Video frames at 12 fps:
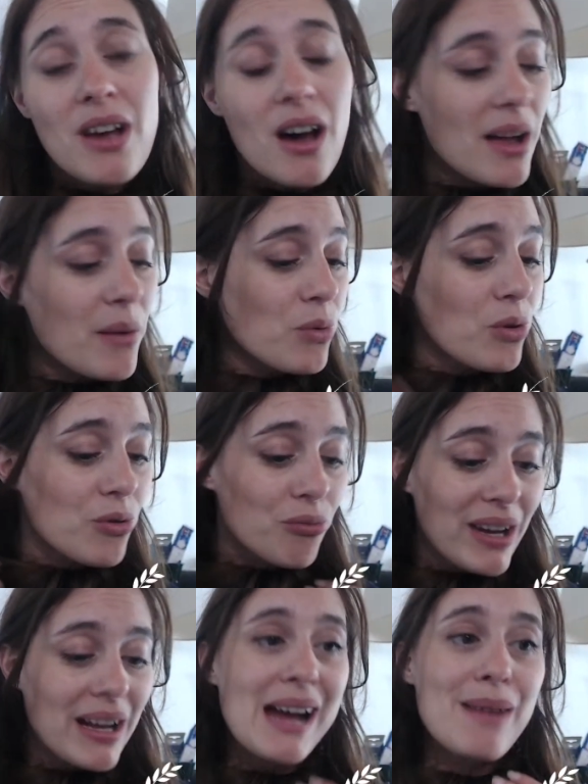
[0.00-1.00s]
I will
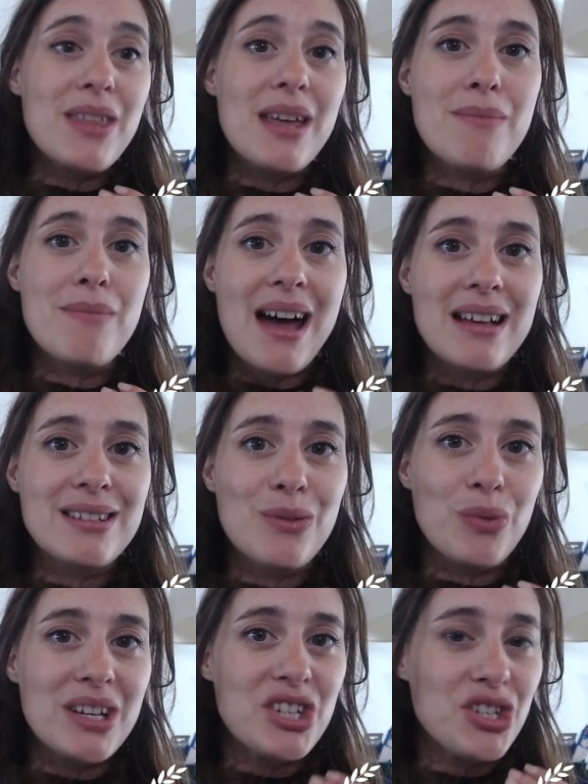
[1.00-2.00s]
recap them as
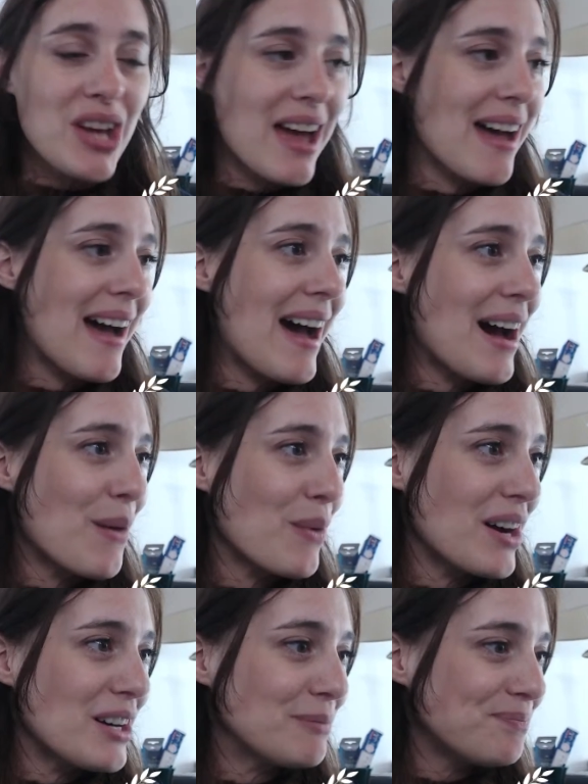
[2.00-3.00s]
we share
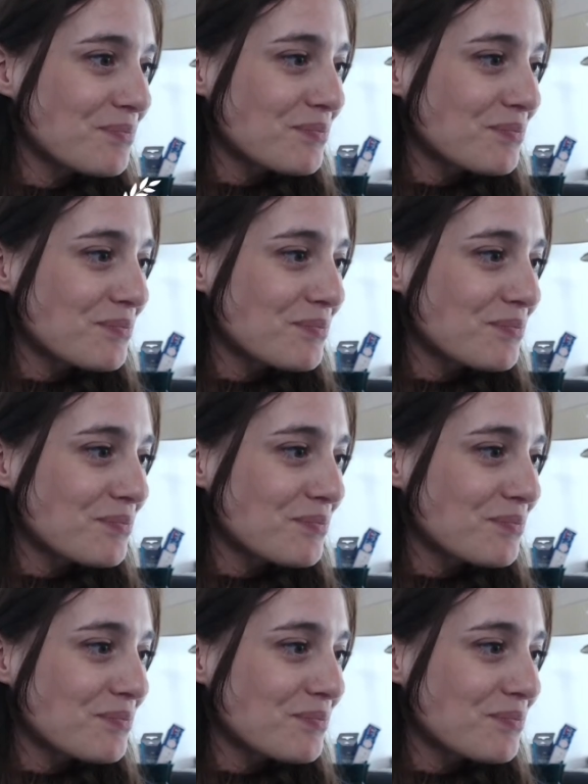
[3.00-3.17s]
our